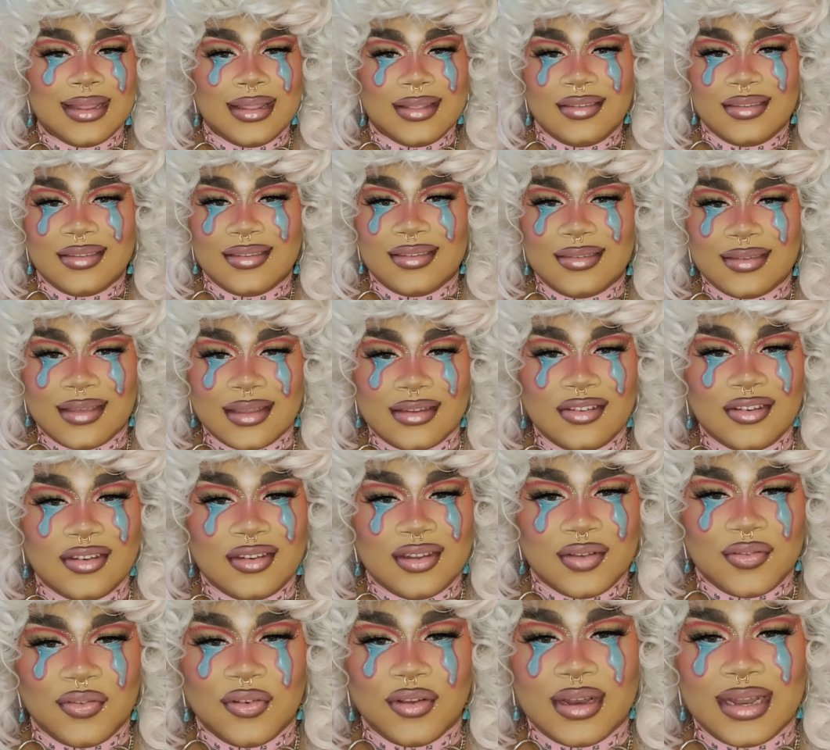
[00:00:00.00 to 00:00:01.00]
This is such a
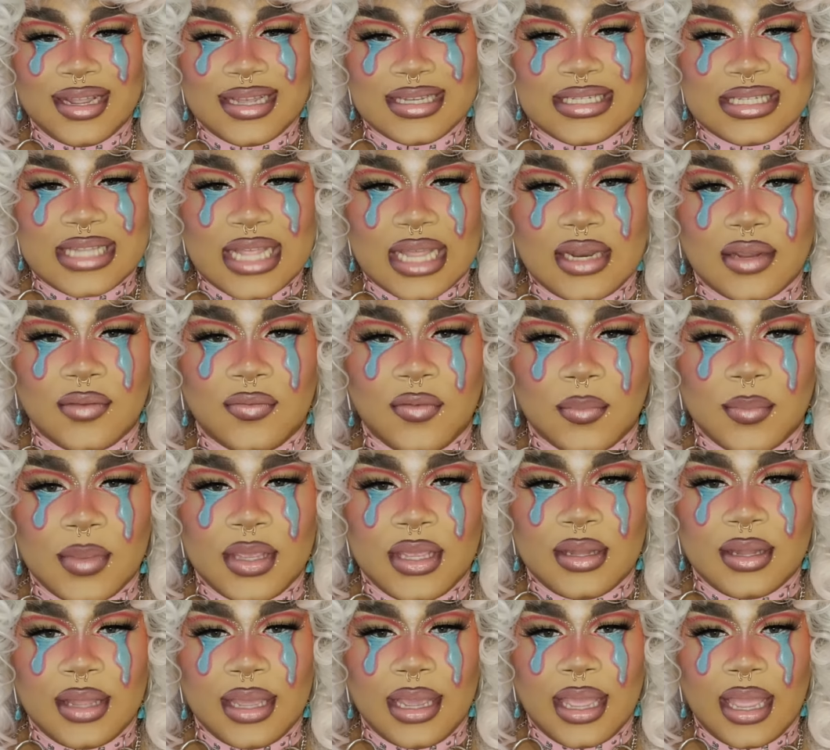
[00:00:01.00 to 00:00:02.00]
different aesthetic for
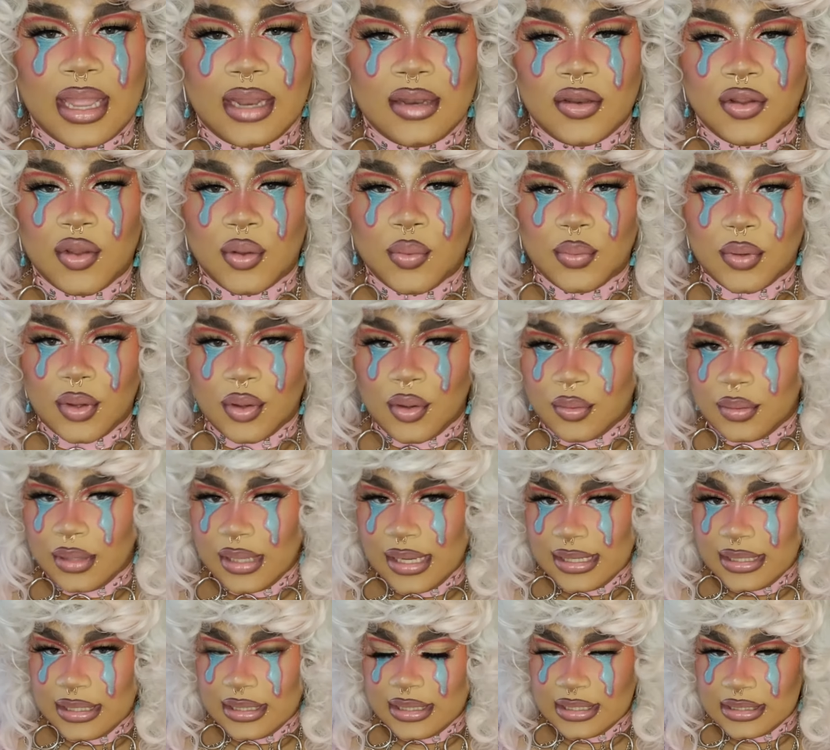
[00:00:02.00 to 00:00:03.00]
me. Like, I don't go
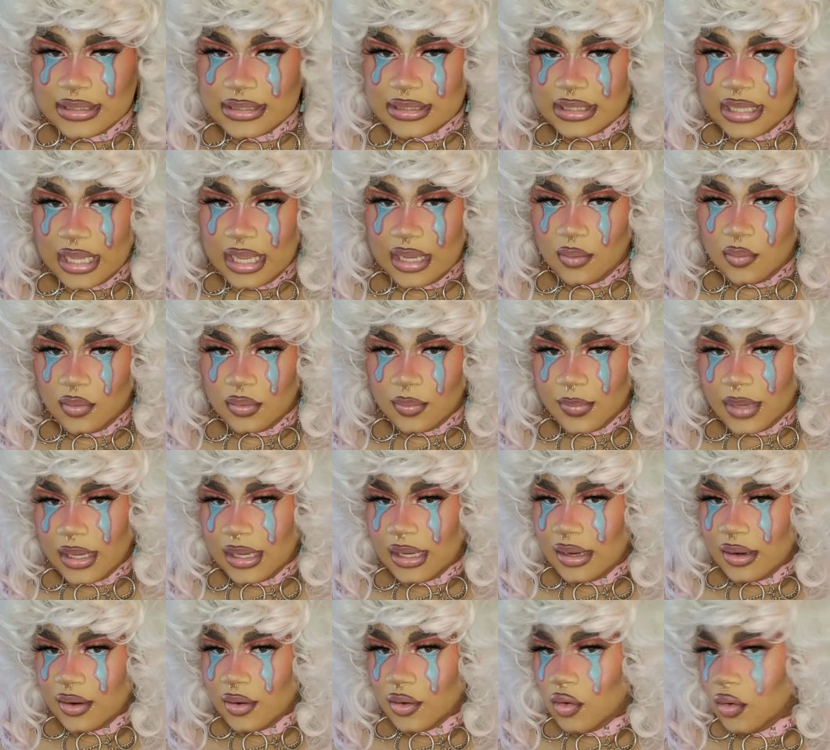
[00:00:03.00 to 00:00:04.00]
like this light with my
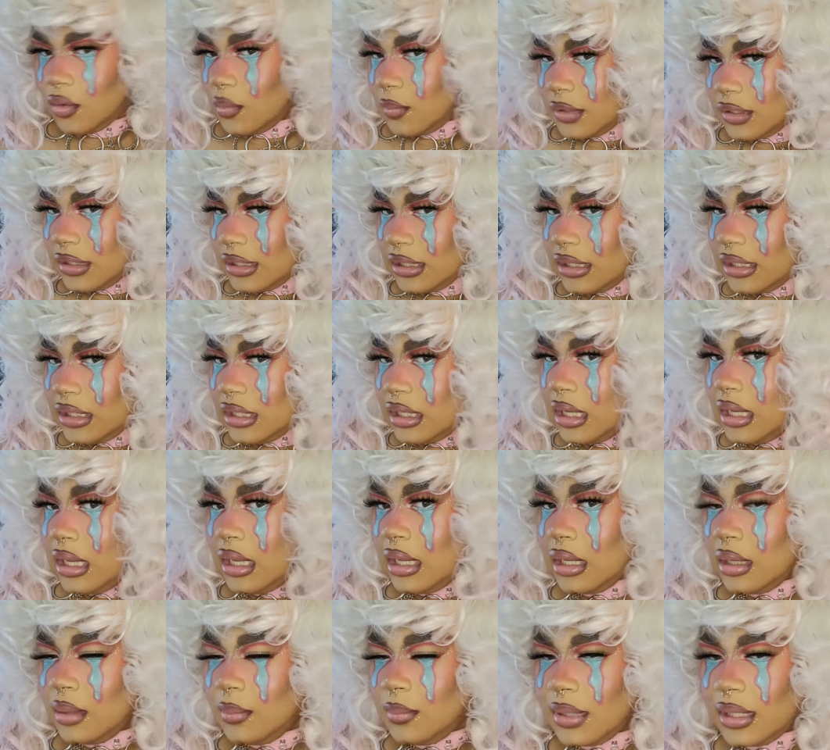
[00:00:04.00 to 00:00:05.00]
hair normally,
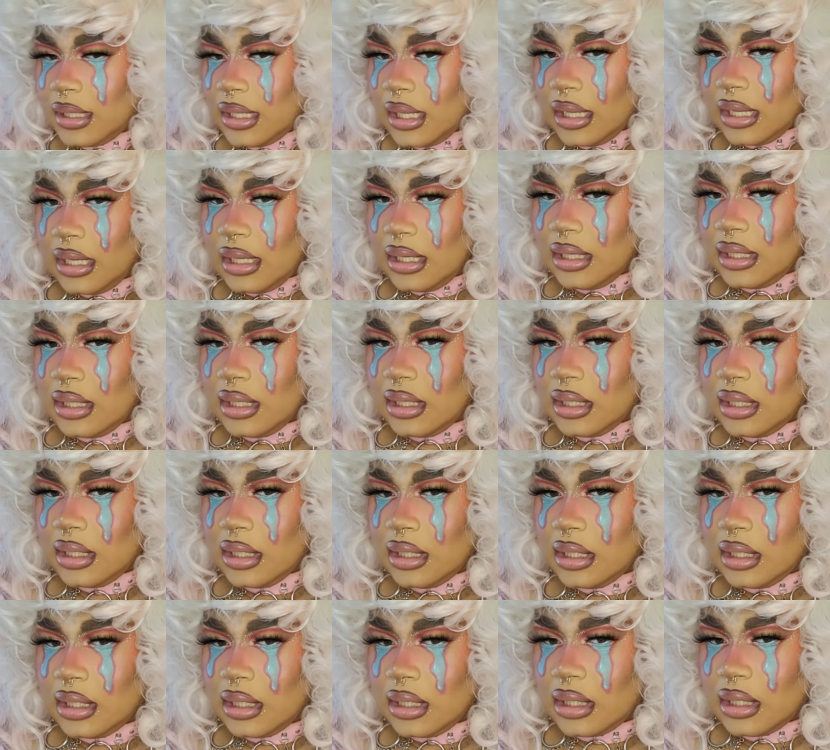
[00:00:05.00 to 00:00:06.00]
but like,
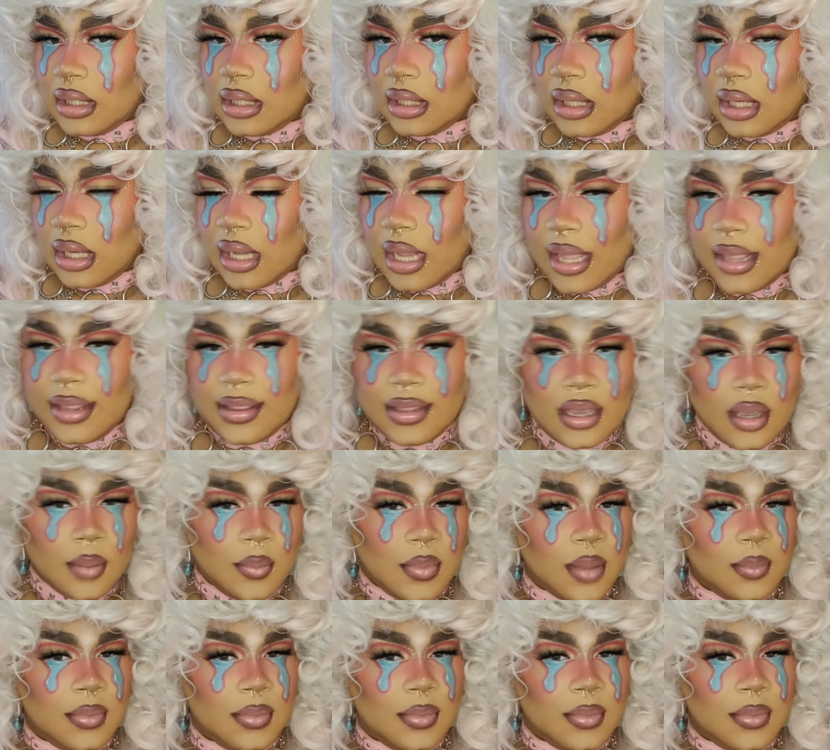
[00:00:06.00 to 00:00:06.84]
I think I